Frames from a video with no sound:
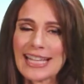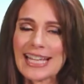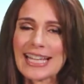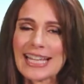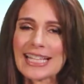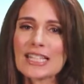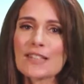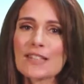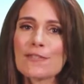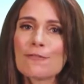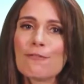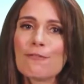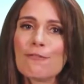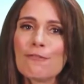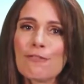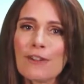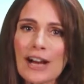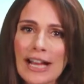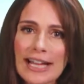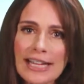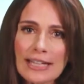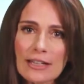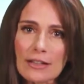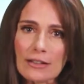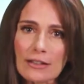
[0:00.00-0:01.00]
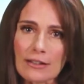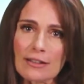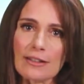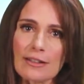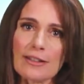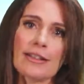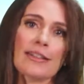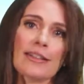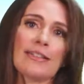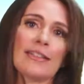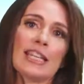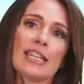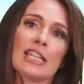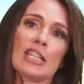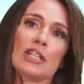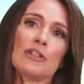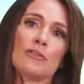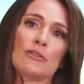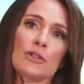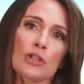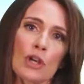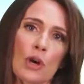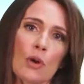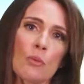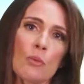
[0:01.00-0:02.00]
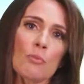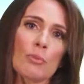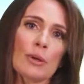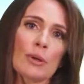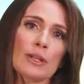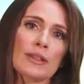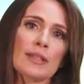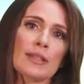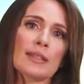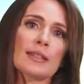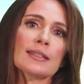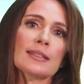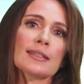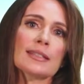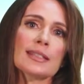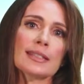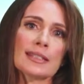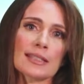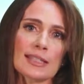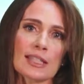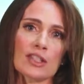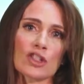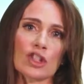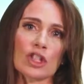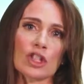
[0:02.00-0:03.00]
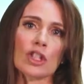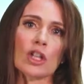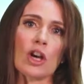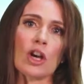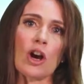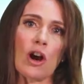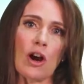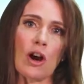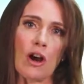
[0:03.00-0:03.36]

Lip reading: it's vital that you don't put this decision